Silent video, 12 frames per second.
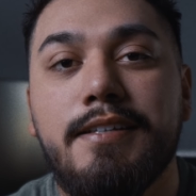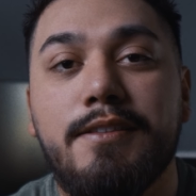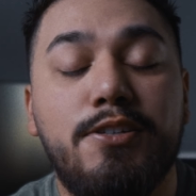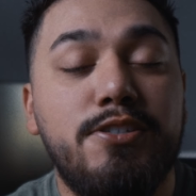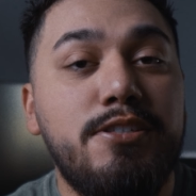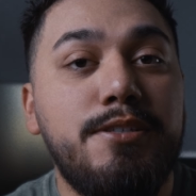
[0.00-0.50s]

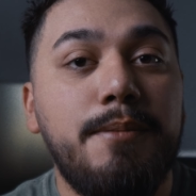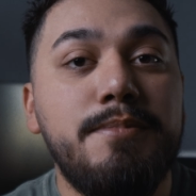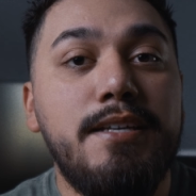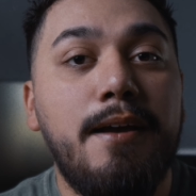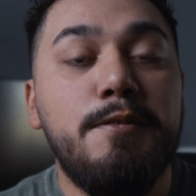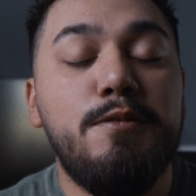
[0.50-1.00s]
there's
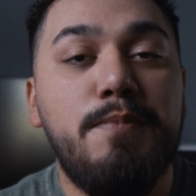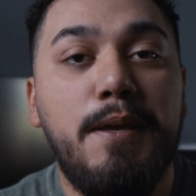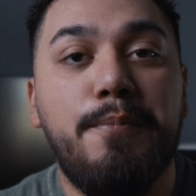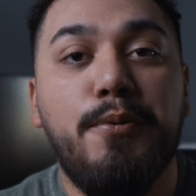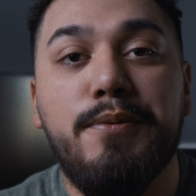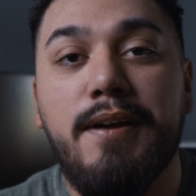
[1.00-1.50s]
sometimes
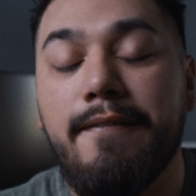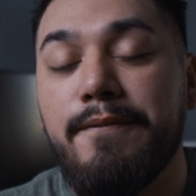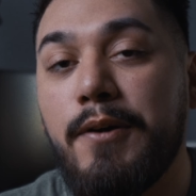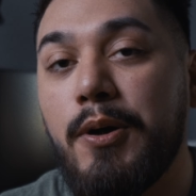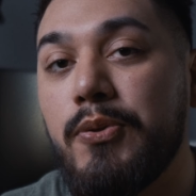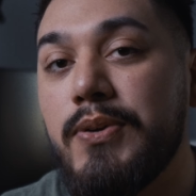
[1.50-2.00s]
people not
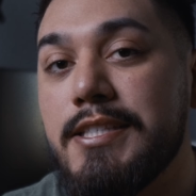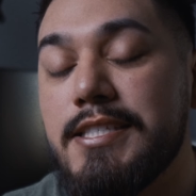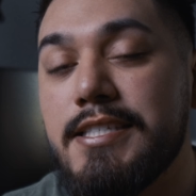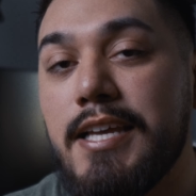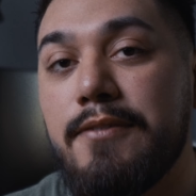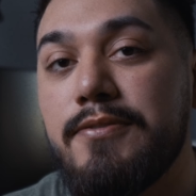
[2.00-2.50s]
following
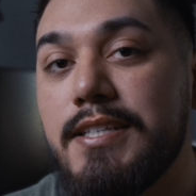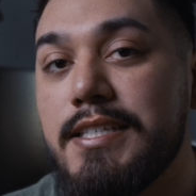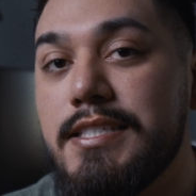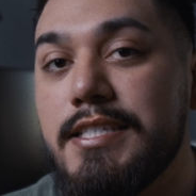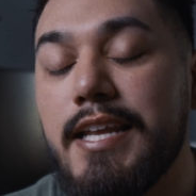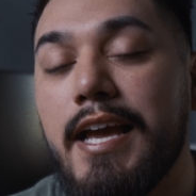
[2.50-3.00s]
safety
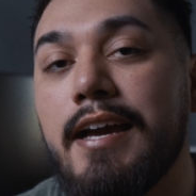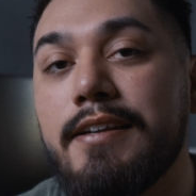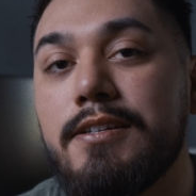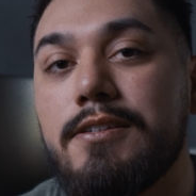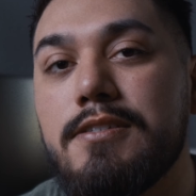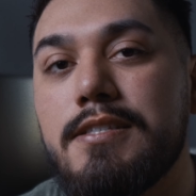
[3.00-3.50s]

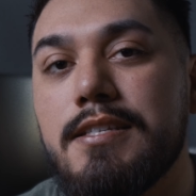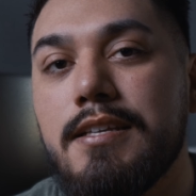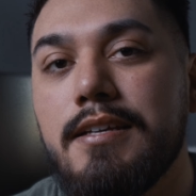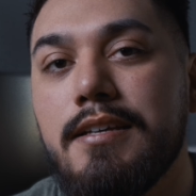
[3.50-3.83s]
standards.